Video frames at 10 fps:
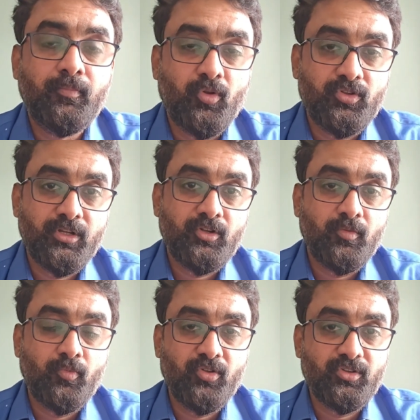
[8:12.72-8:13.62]
project
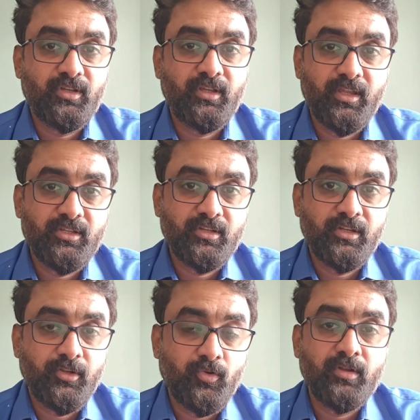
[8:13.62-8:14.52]
or process against
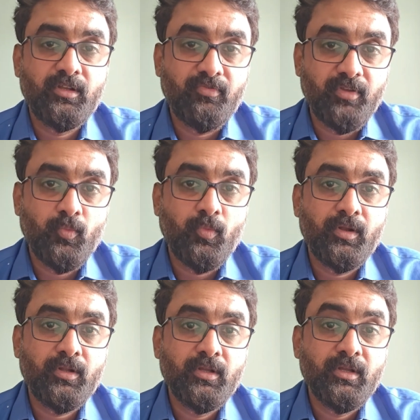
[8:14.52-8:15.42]
any regulatory
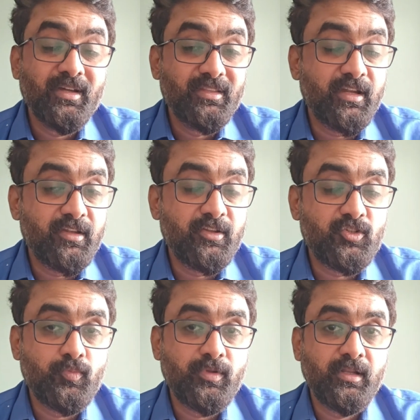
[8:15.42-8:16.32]
framework, that needs
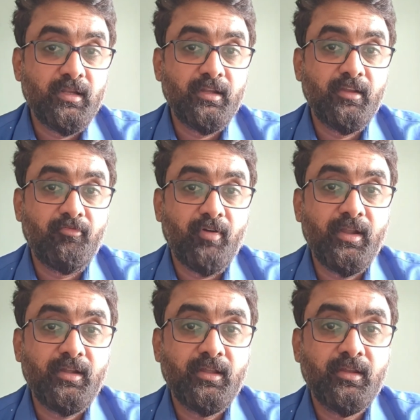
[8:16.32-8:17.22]
to be clearly
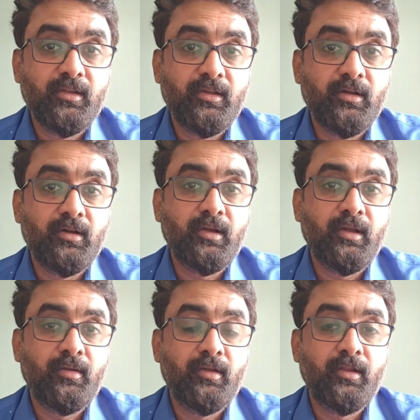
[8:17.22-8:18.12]
defined and
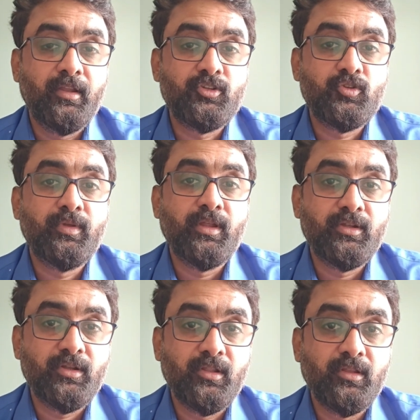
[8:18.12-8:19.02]
needs to be
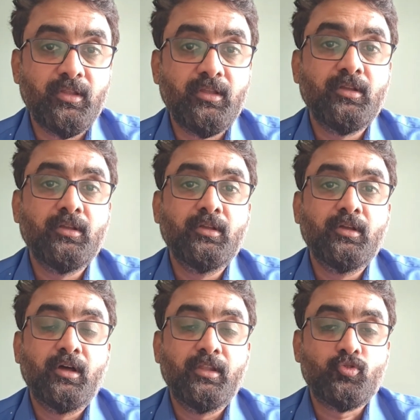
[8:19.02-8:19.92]
entered in
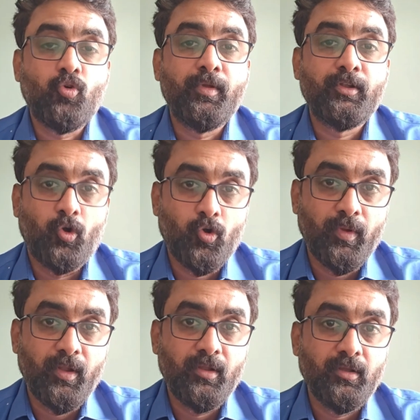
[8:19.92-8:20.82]
the scoping
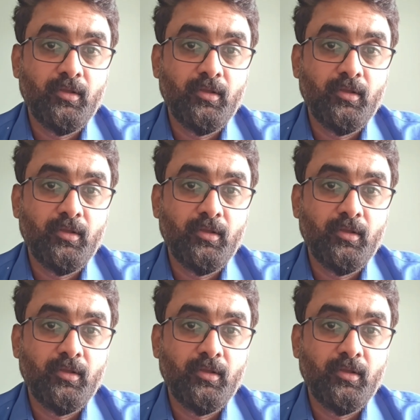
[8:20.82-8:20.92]
document,